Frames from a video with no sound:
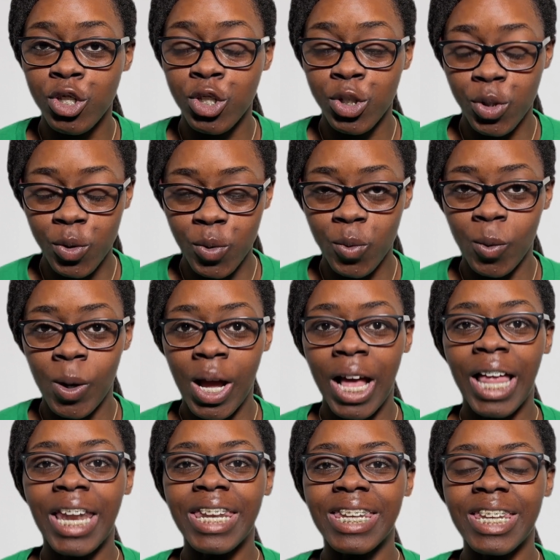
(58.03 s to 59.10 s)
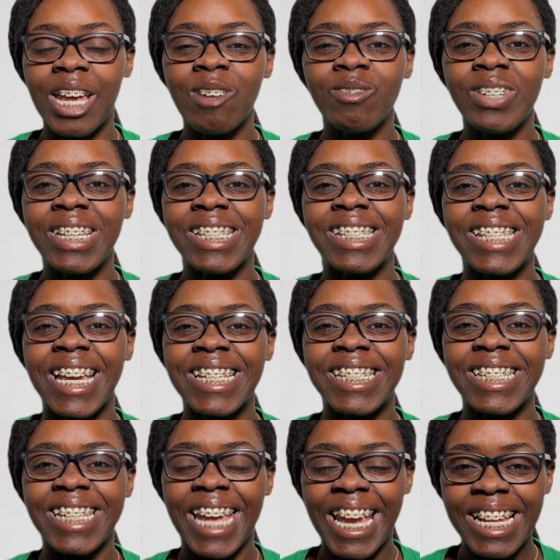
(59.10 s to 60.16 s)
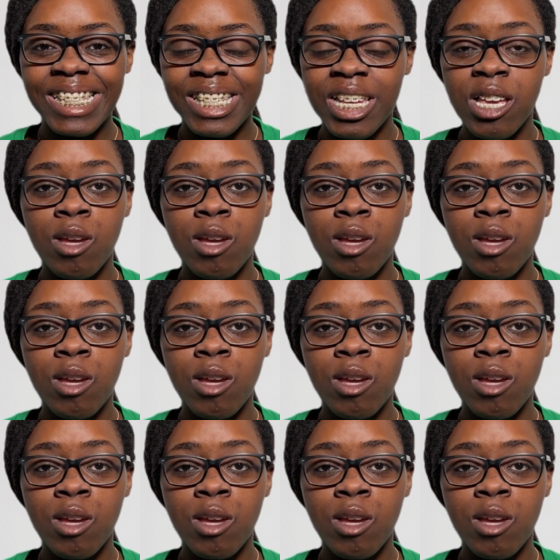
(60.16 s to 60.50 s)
to lovely Section 8